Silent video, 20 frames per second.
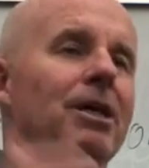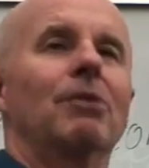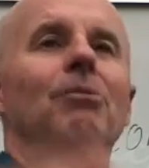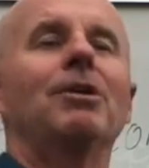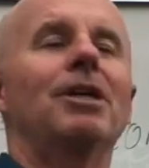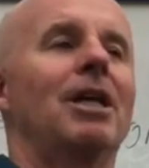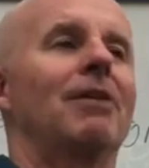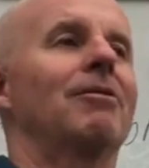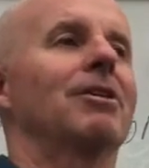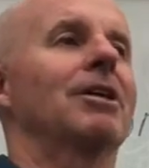or
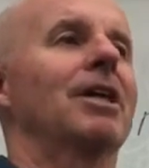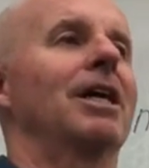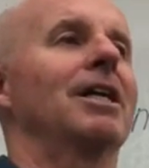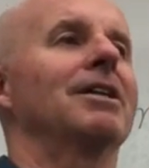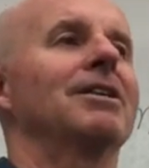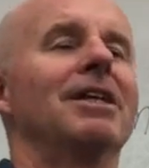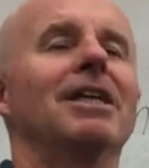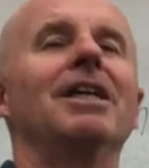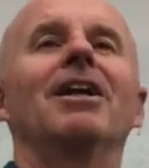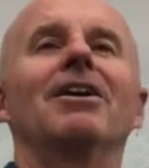whatever kind
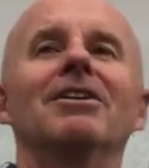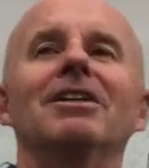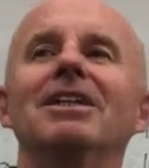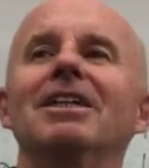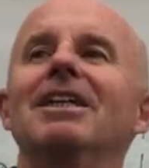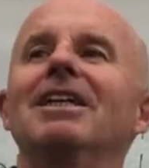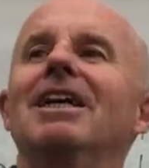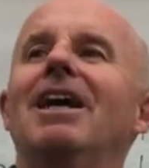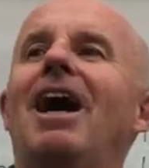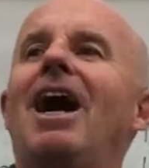of thing,
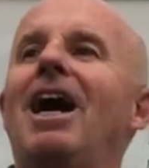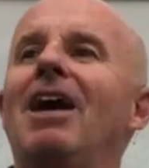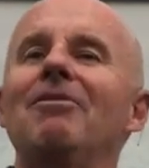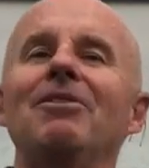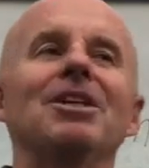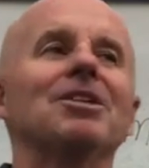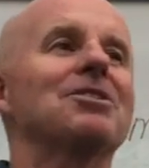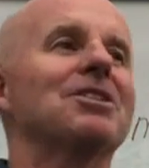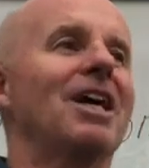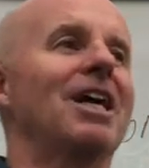
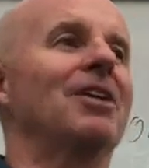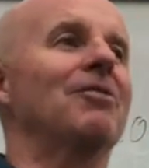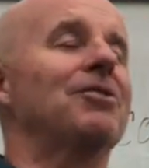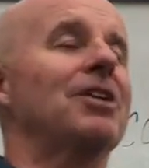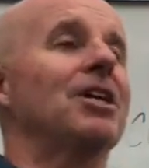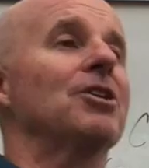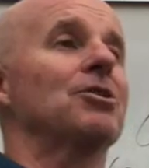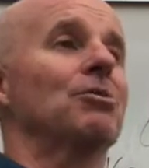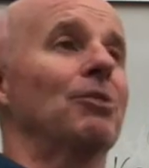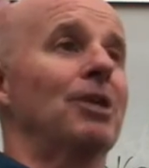obvious kind of
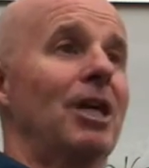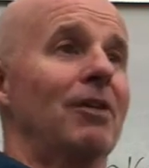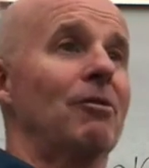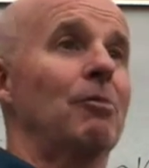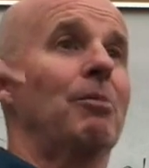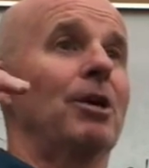things or whatever.